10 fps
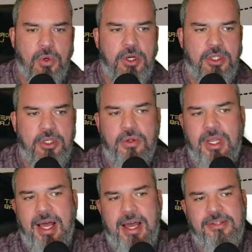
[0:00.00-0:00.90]
to
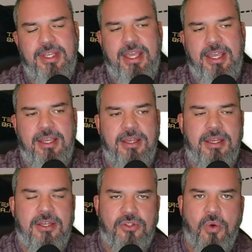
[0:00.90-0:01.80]
utilize a
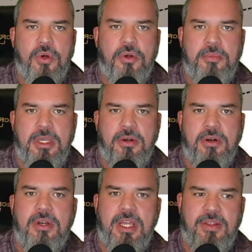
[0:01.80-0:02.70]
soil
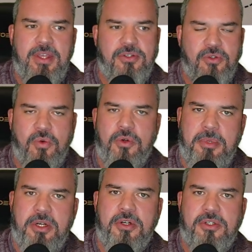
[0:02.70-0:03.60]
meter, and that soil
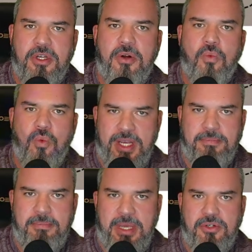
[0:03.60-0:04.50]
meter is going to
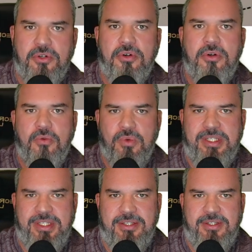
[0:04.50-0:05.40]
measure
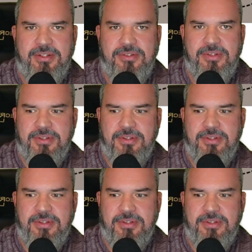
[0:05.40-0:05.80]
resistance.